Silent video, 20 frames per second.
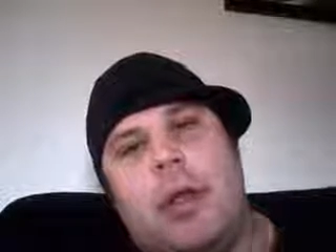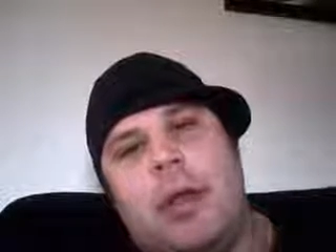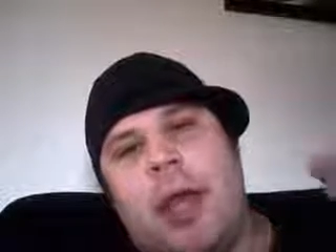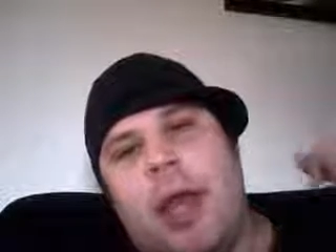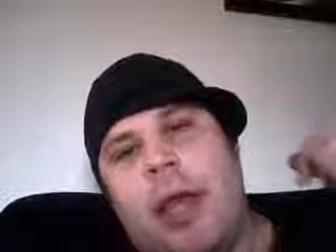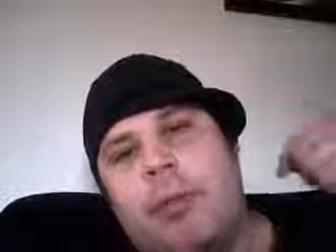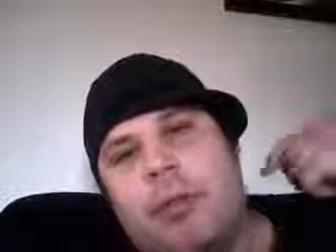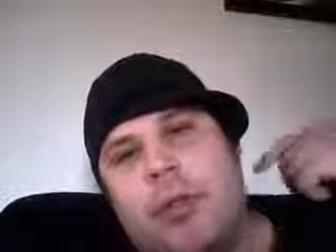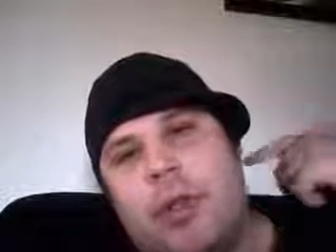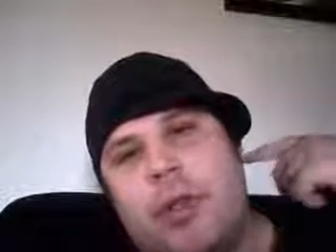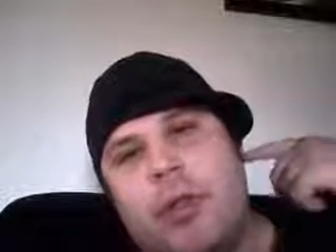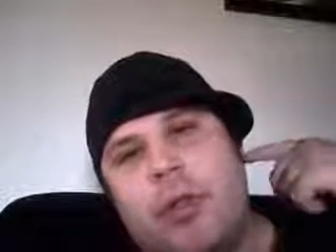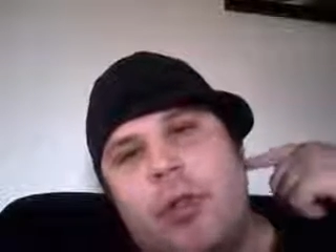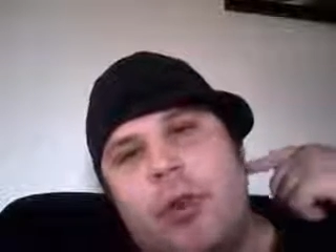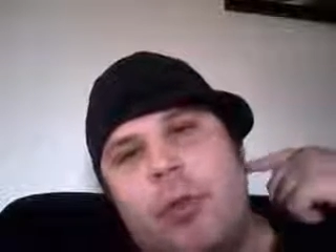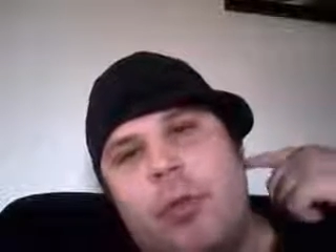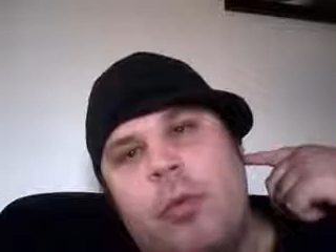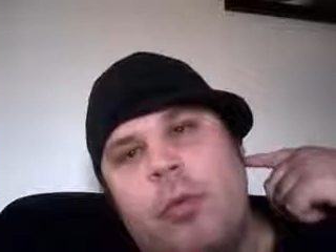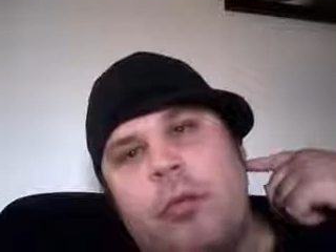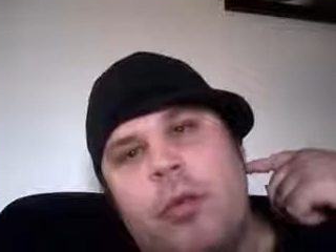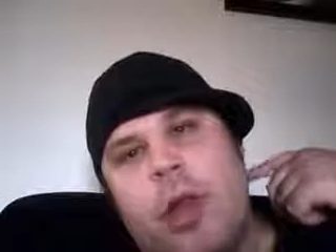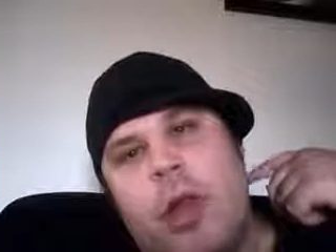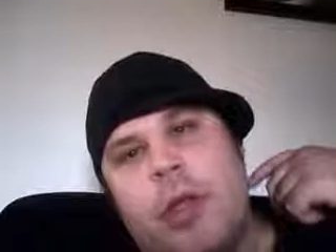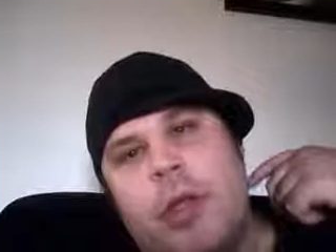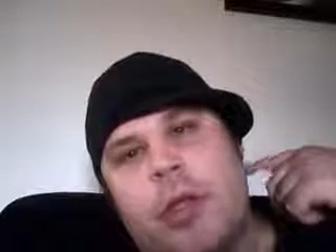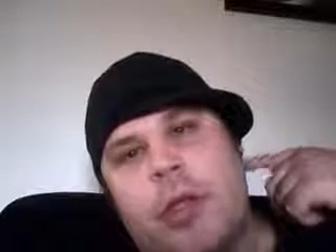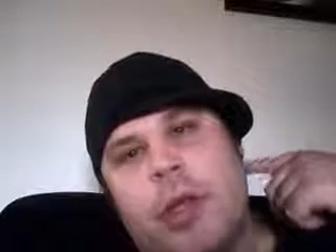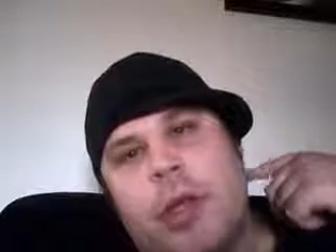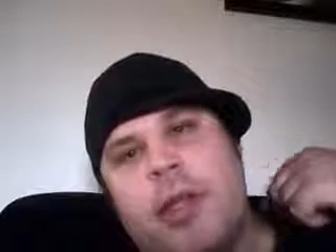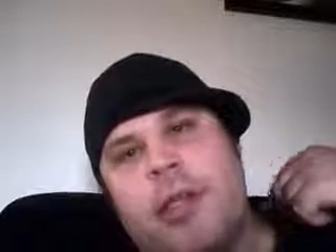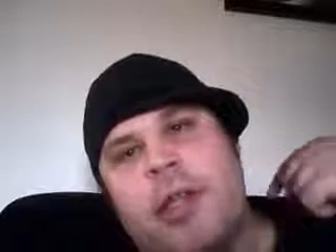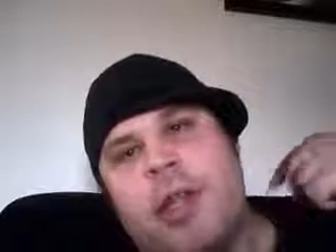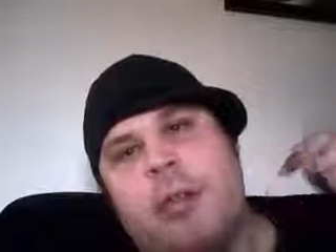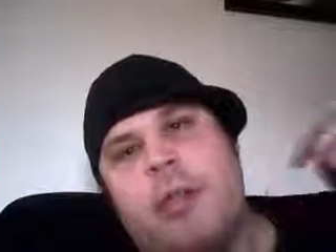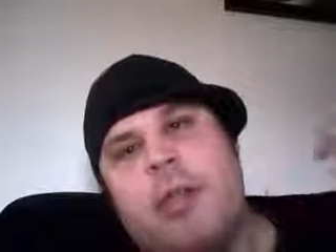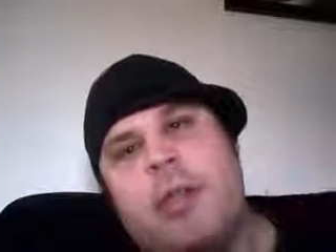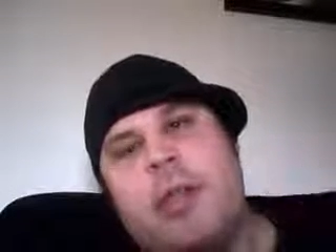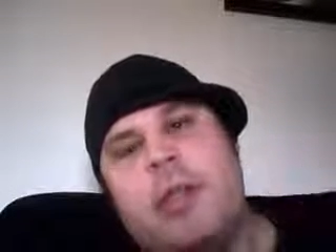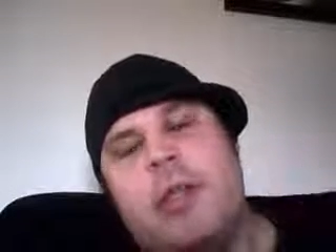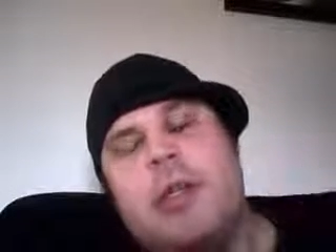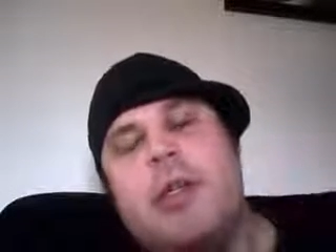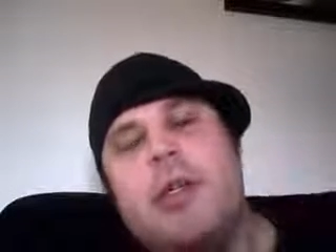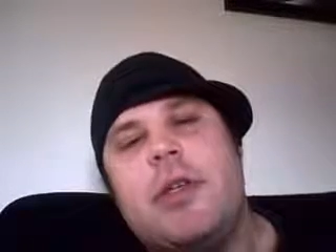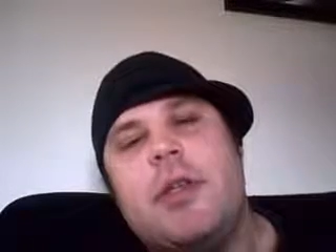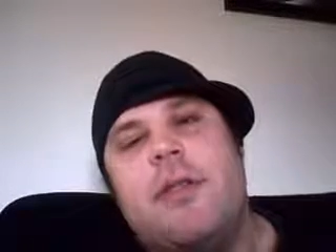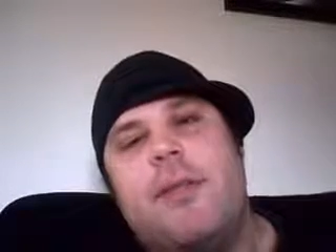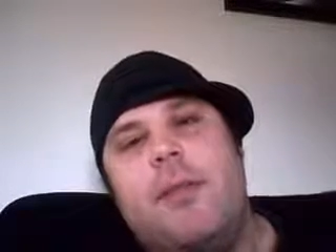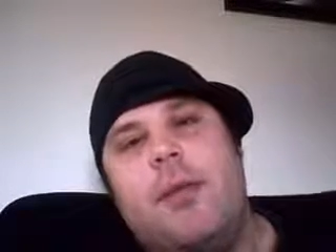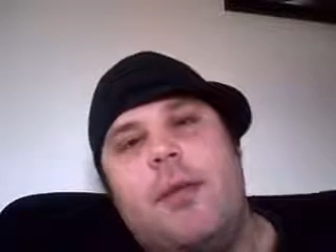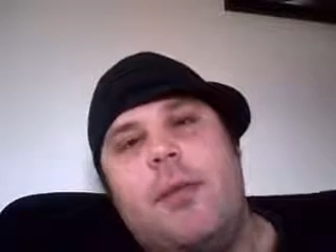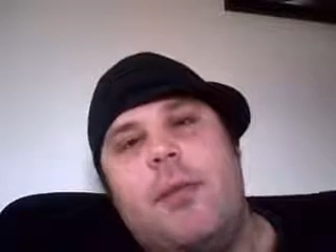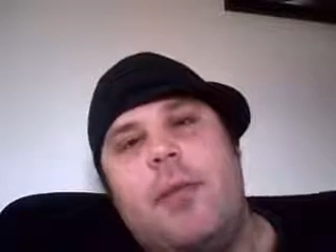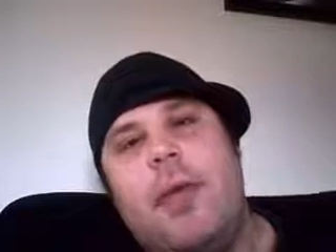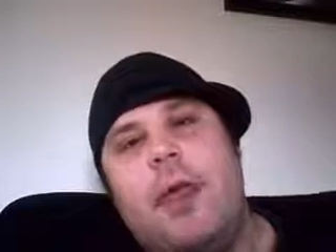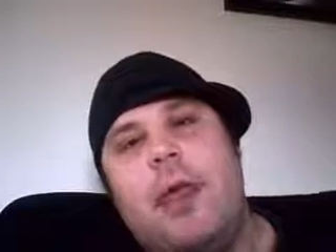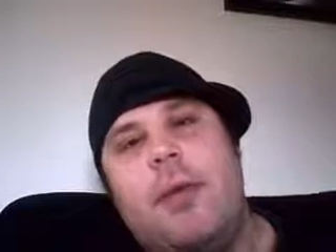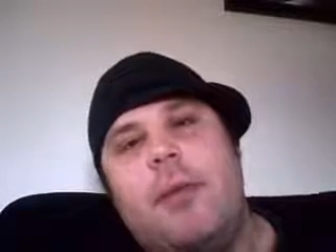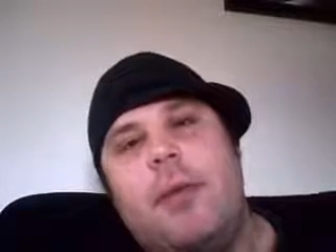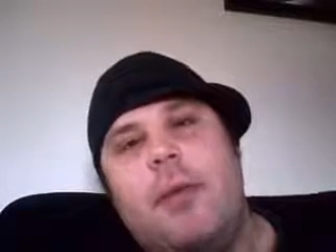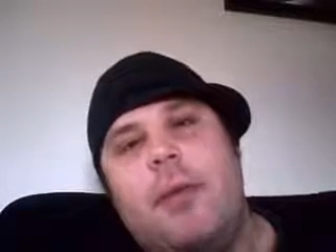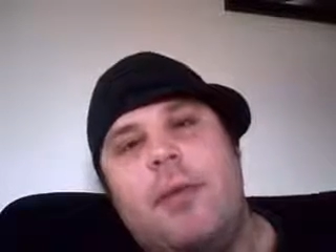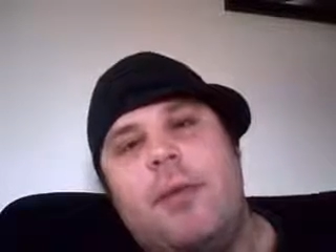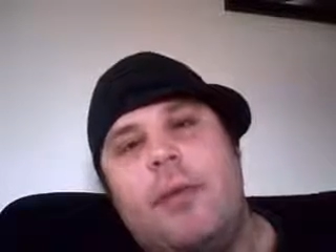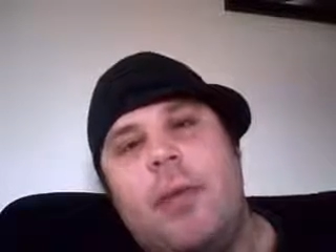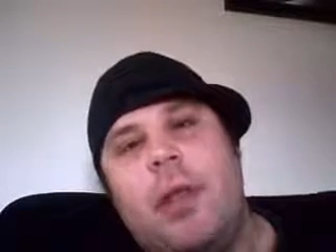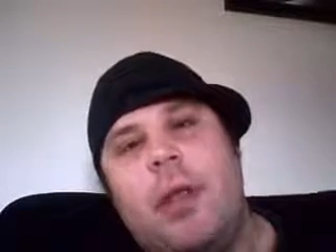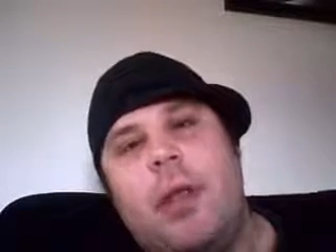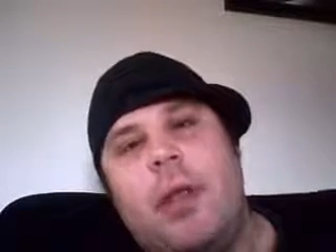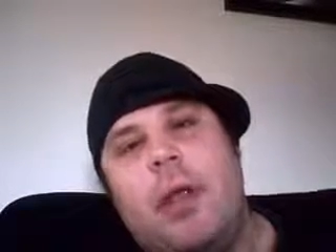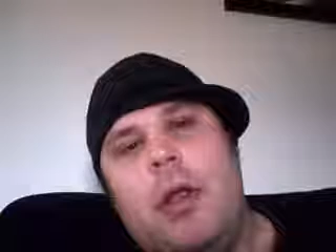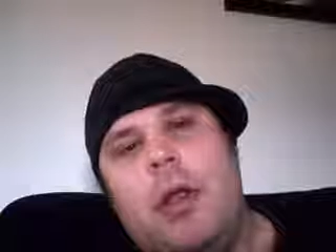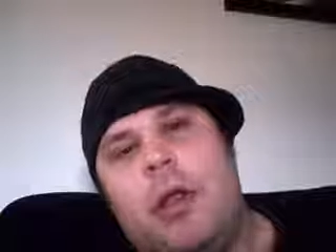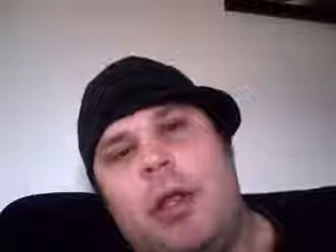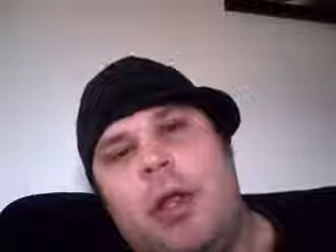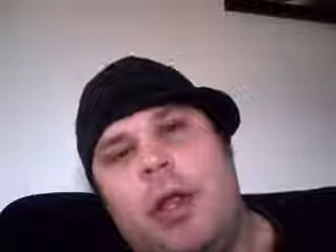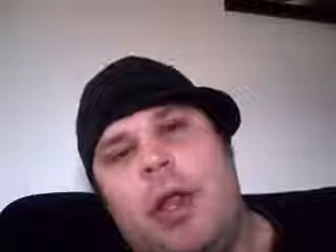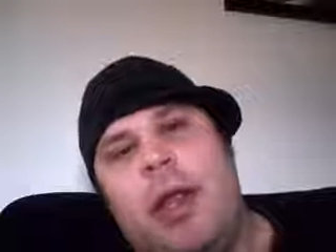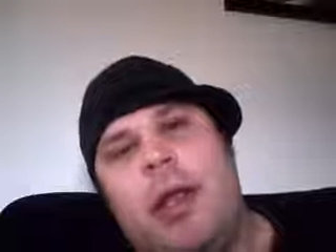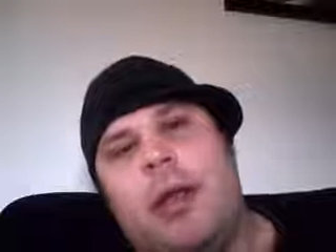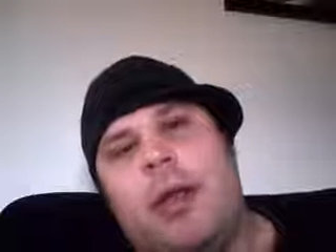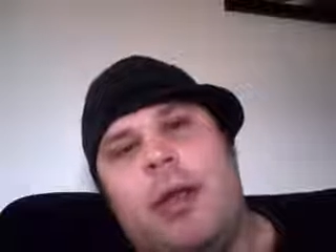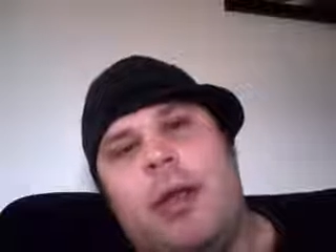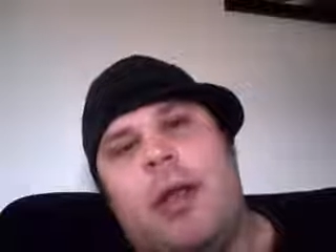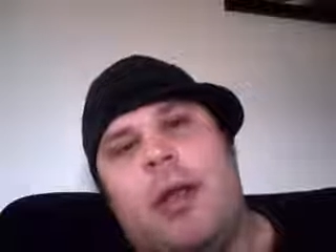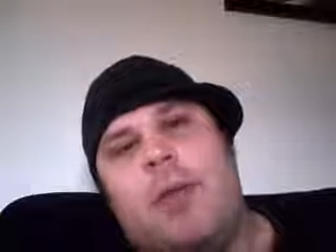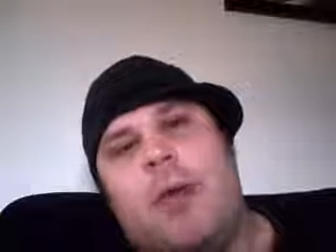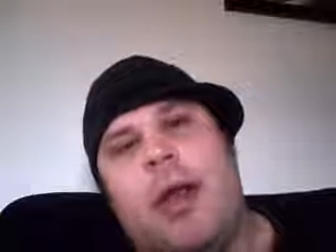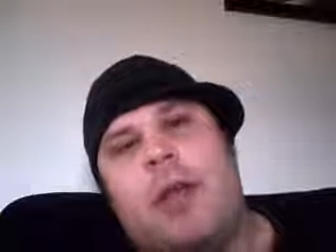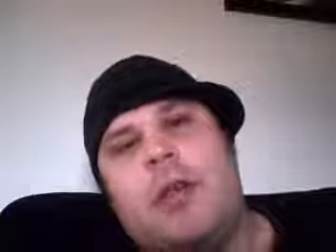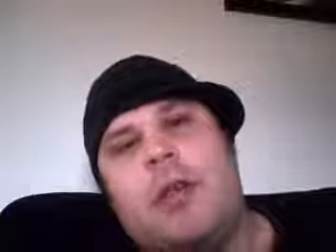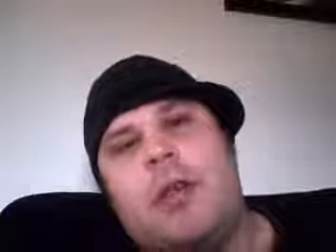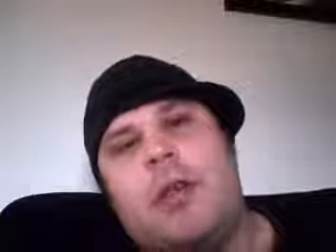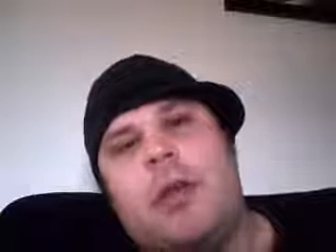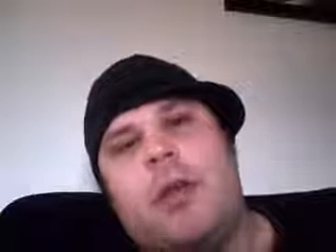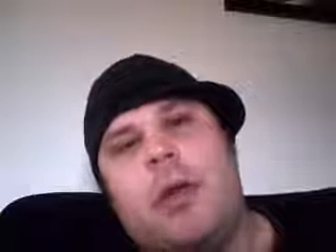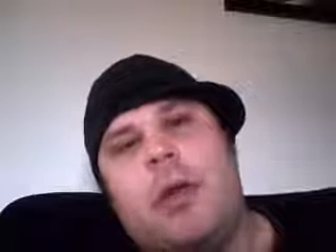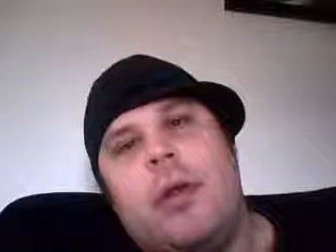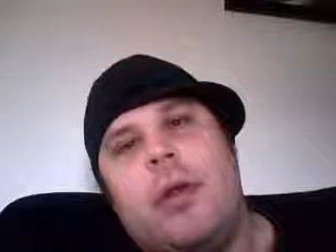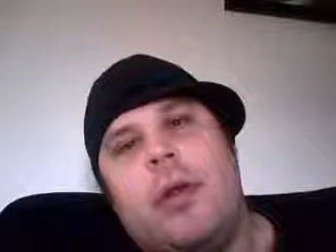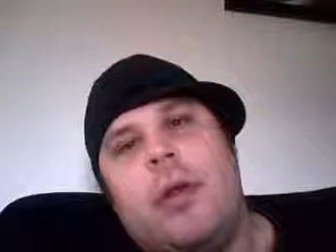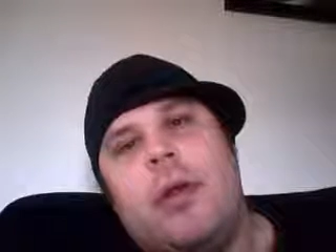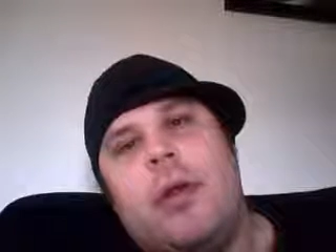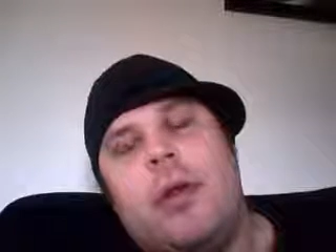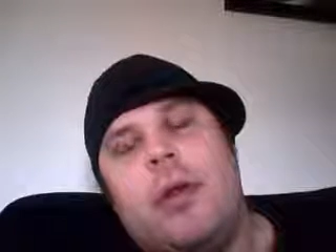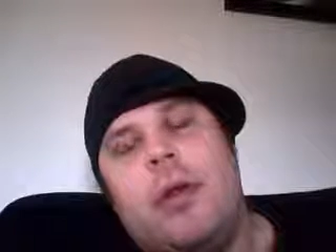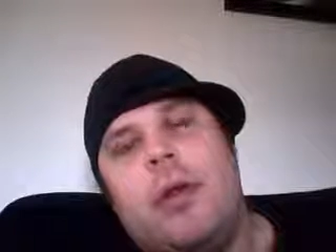games as normal rush, except this is just 4 people. Unique thing about the squad